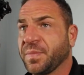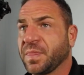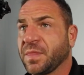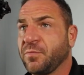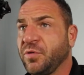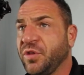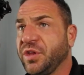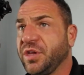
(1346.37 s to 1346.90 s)

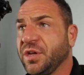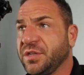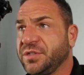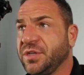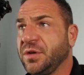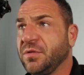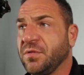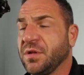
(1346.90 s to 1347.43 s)
Really good
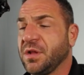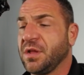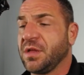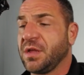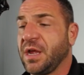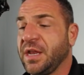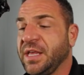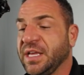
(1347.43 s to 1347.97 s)
dude.
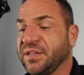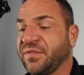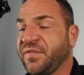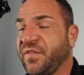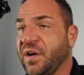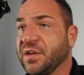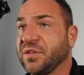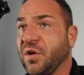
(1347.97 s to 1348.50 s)
And he gets
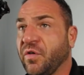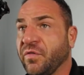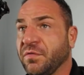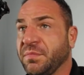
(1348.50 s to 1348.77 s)
fucked over